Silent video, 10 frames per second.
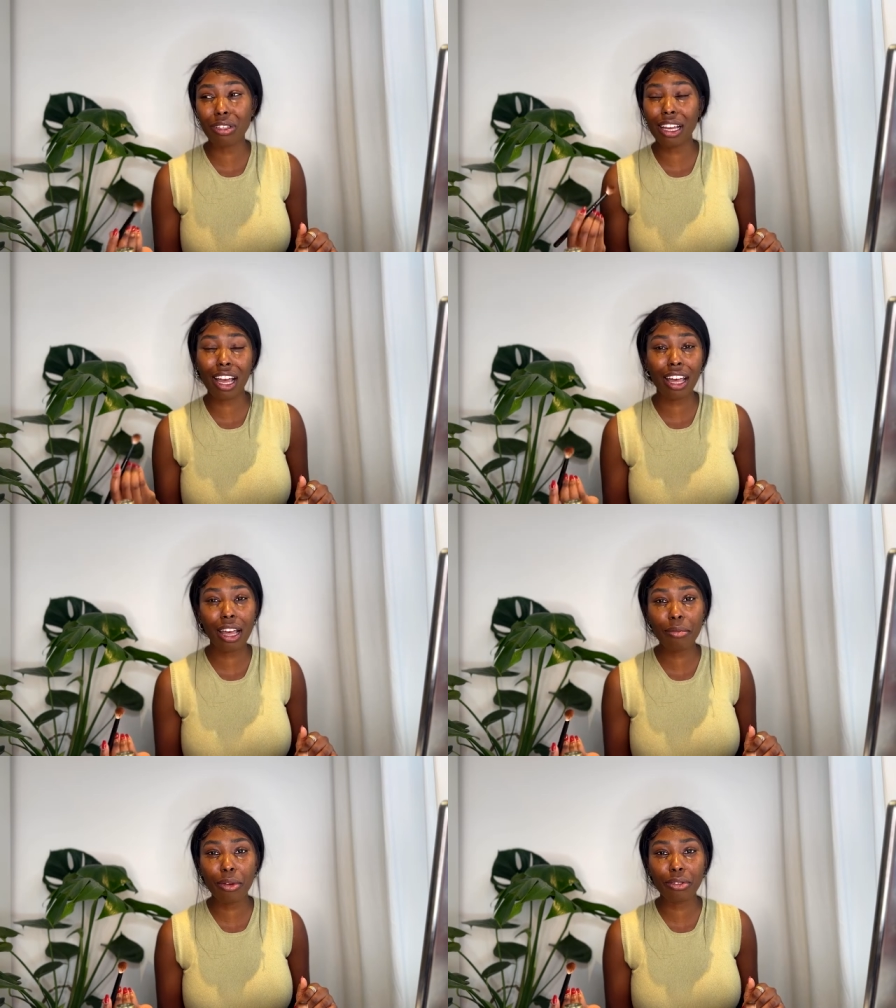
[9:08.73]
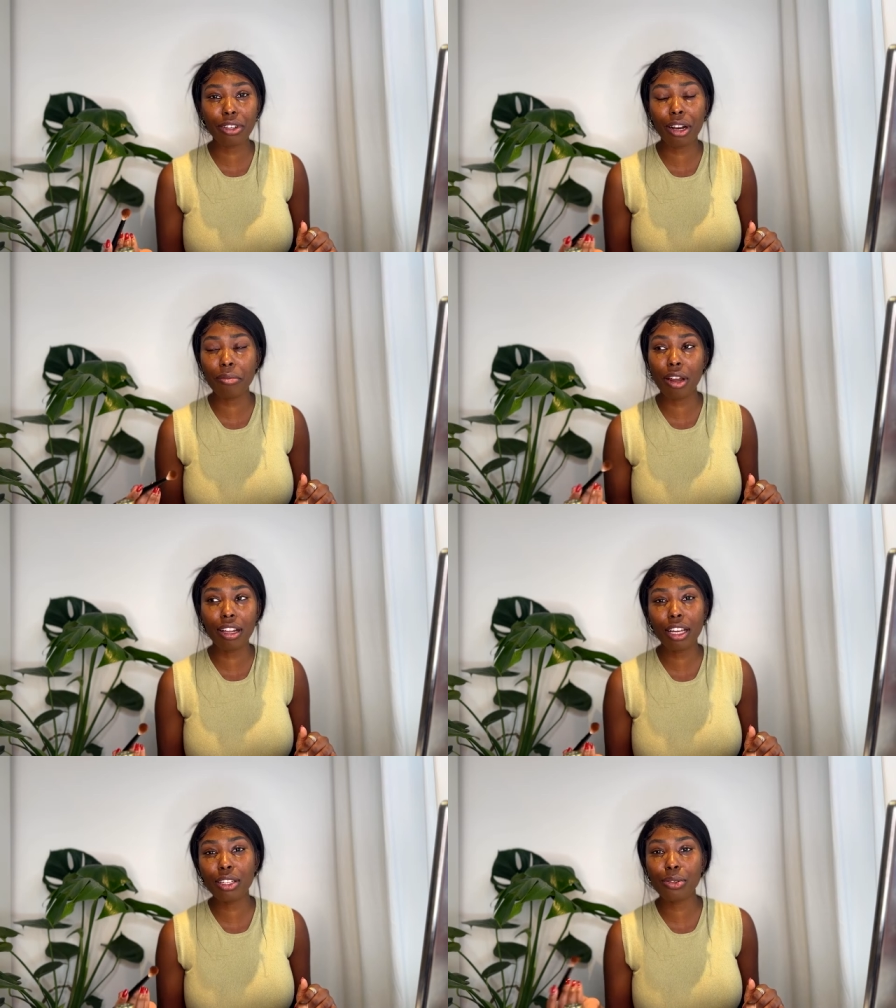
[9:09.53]
Like I am older. I'm not
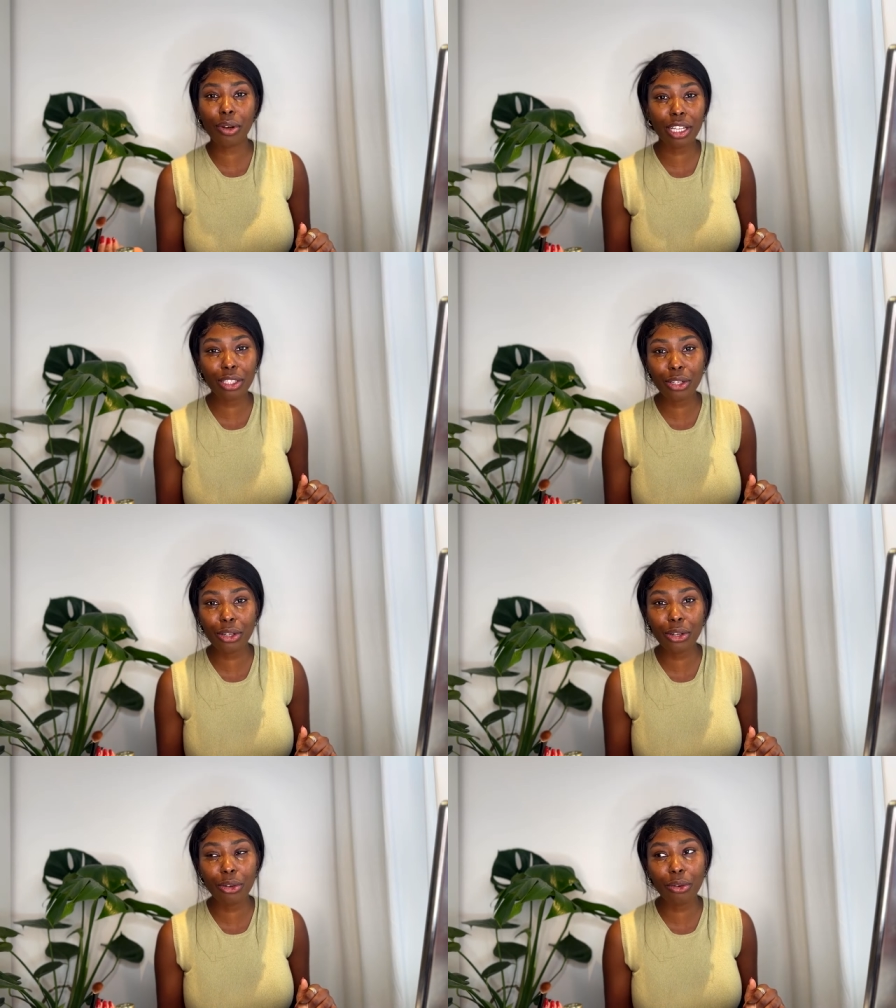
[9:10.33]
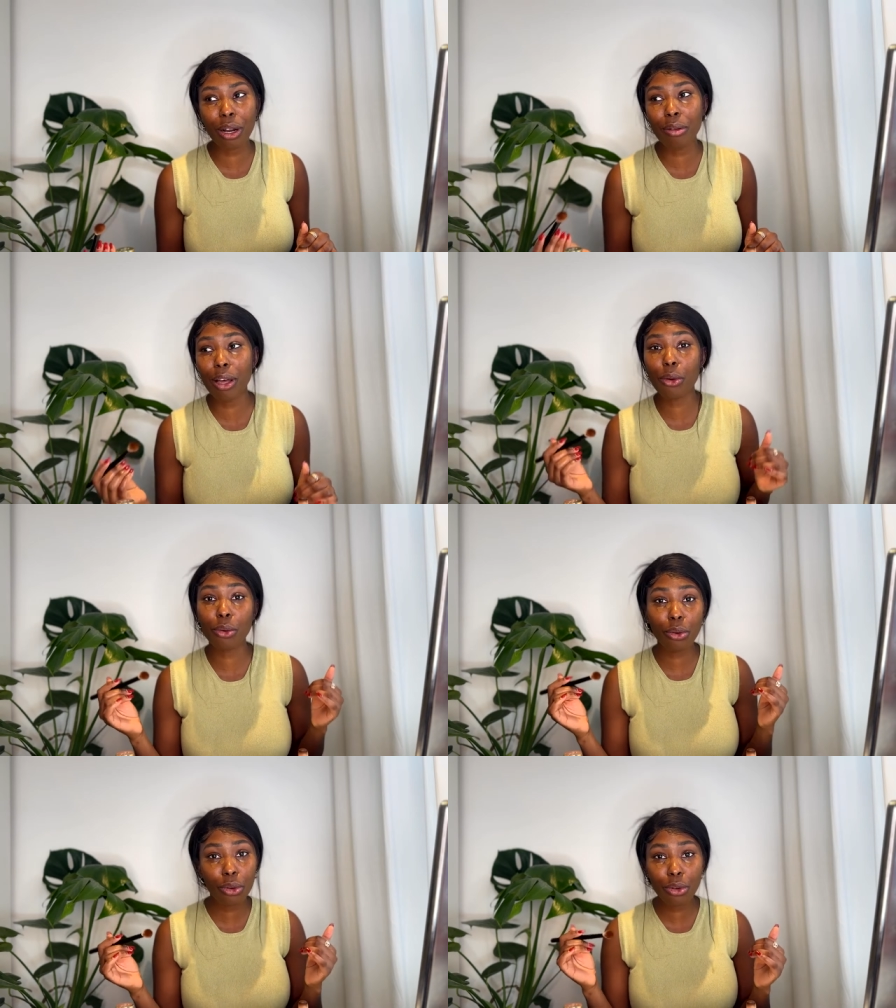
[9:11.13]
like 22 where I'm like,
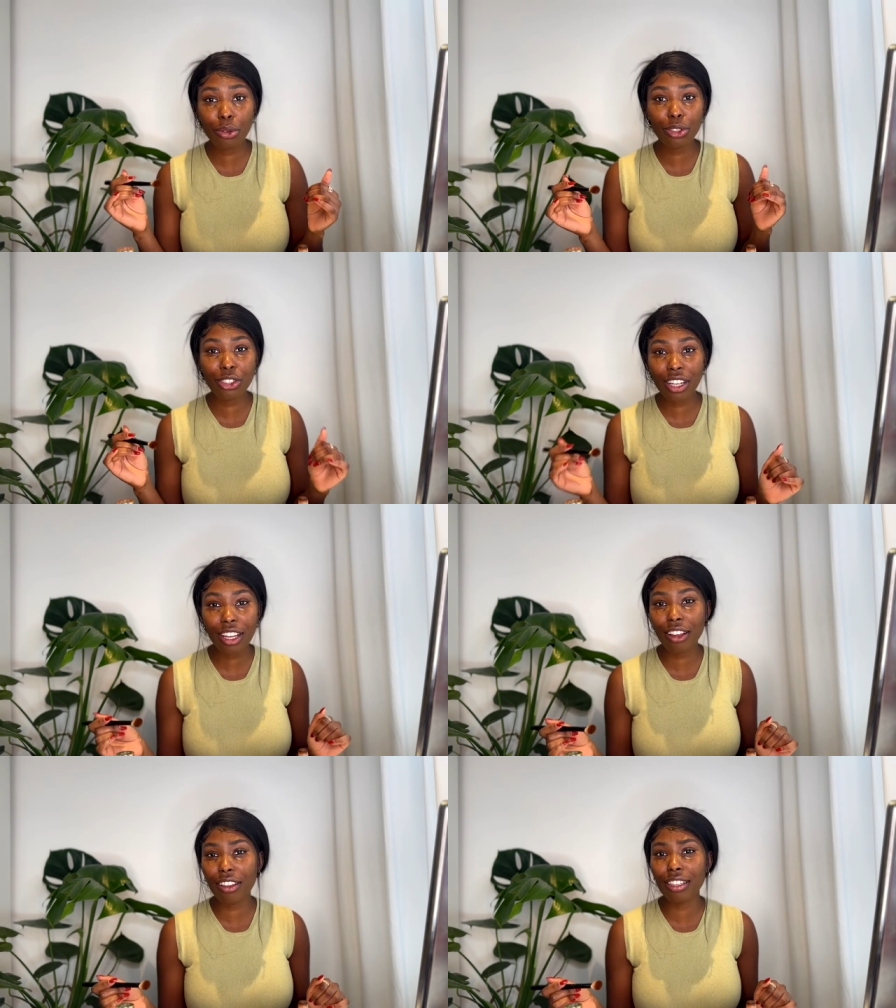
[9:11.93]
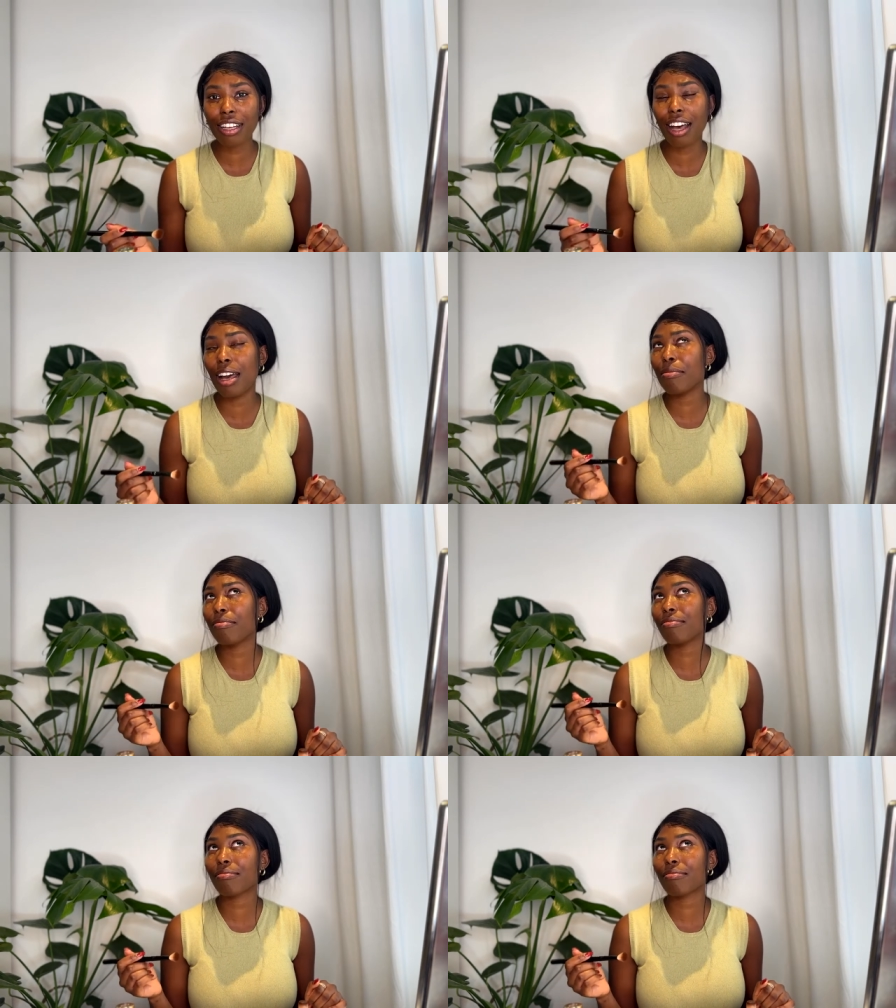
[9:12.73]
ooh, drinking all the time.